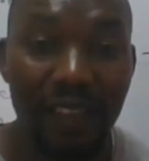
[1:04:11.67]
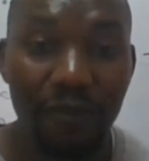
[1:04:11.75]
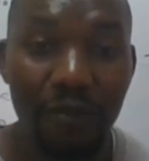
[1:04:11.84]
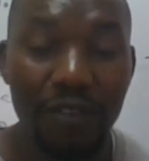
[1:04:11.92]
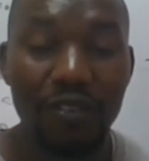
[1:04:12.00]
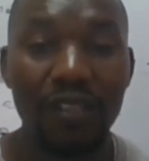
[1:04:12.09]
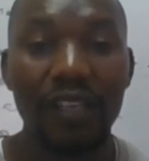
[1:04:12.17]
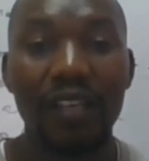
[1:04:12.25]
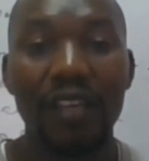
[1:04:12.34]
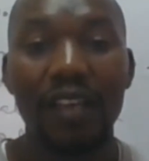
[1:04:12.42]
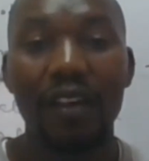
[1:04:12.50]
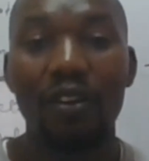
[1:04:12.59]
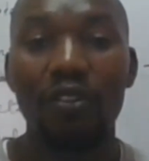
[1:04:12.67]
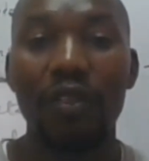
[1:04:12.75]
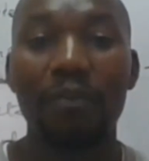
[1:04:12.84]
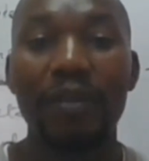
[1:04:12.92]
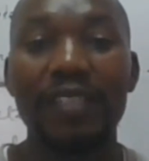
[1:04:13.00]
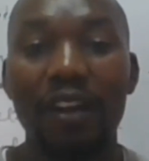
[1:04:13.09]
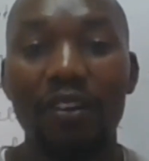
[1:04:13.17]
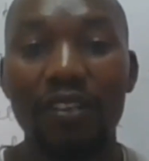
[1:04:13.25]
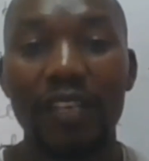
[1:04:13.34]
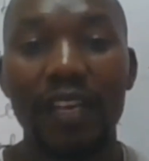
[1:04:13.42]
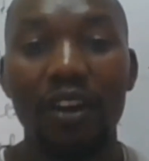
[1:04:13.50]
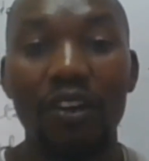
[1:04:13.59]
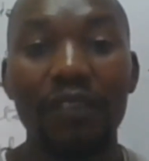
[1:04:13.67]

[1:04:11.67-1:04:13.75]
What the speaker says: information or the printout,